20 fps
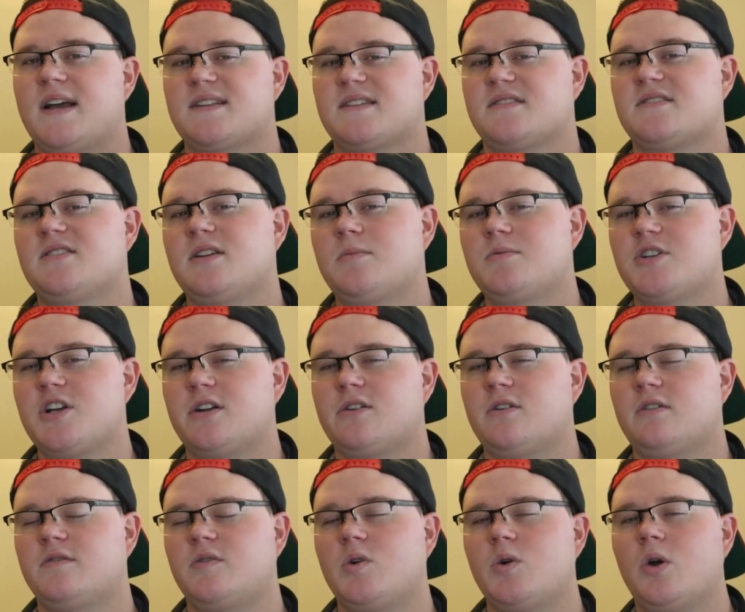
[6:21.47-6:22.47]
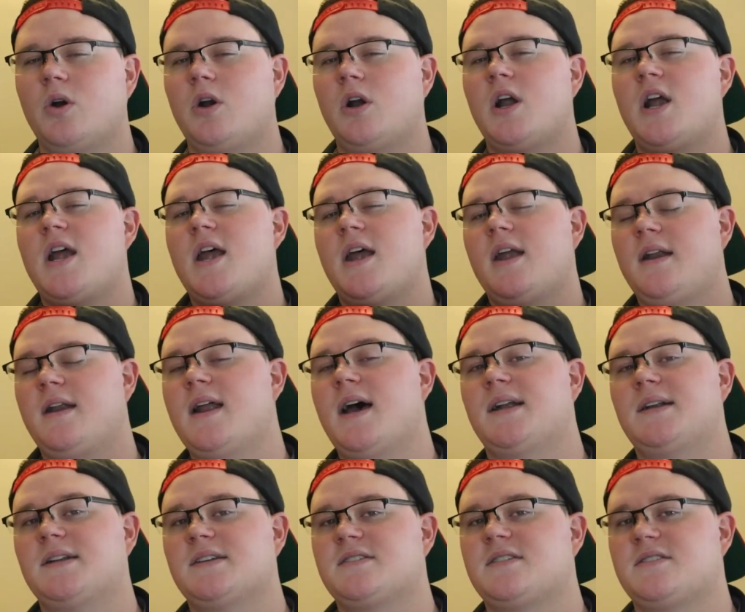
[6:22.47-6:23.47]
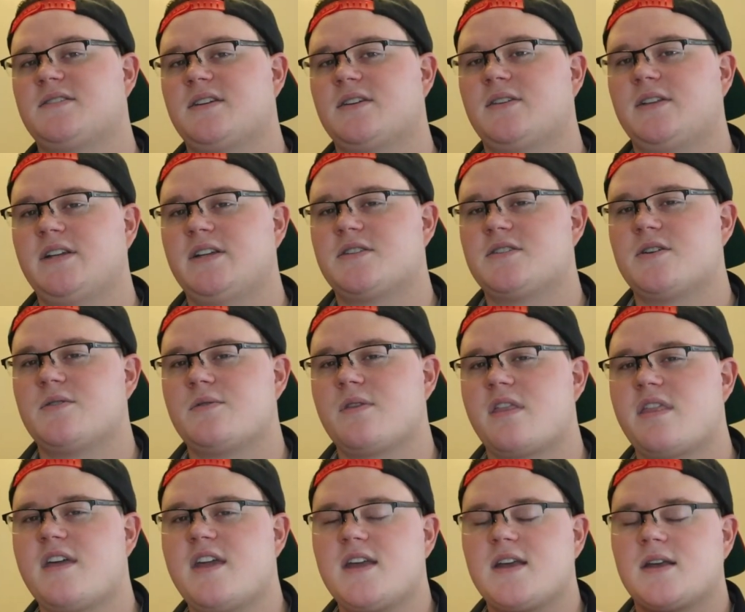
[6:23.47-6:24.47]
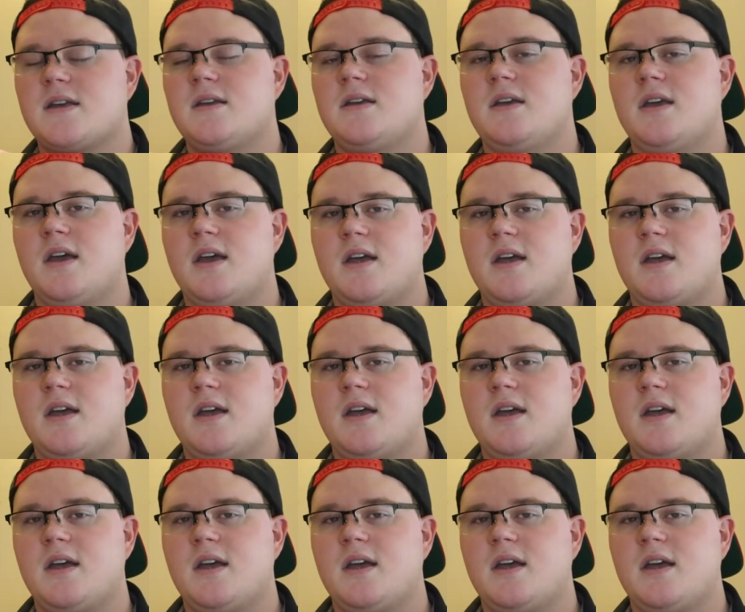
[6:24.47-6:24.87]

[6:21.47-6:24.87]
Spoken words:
as a subgenre of horror, not necessarily its own thing.